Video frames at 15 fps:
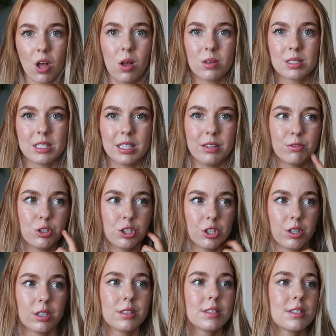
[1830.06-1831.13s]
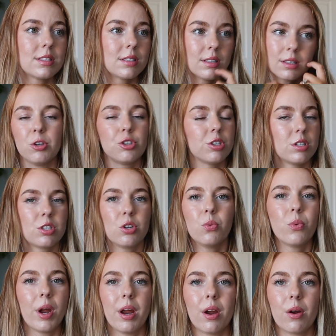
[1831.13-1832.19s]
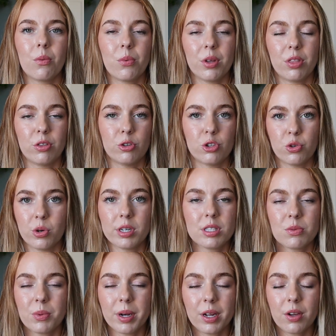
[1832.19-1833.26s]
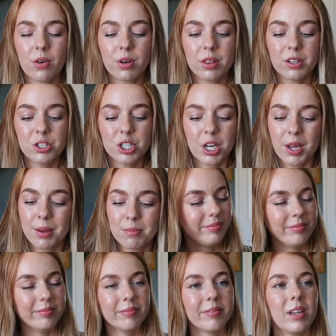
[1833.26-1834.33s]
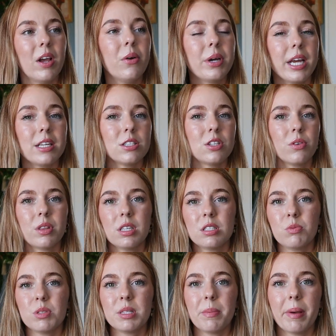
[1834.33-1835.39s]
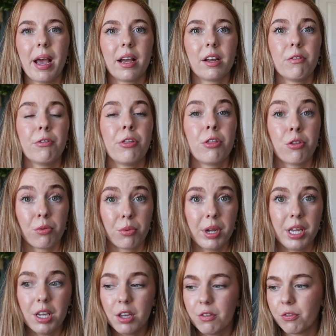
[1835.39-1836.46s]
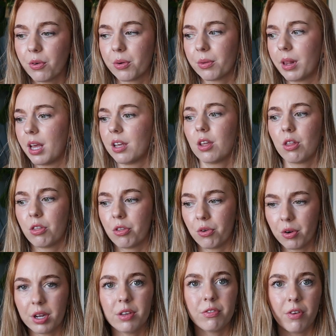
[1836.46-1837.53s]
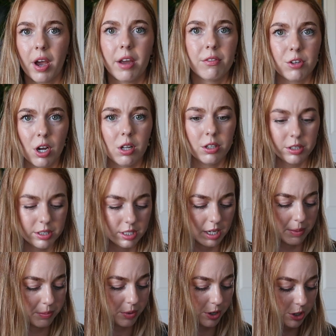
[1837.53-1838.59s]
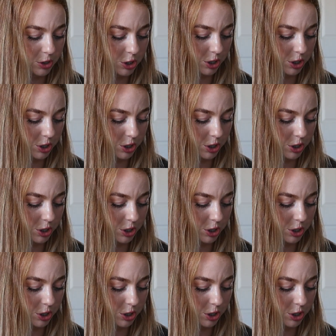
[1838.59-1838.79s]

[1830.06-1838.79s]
long sleeve shirts just to wear with the shorts when I go to the gym. Okay, so this was a pack of 3 for like $35, I'm pretty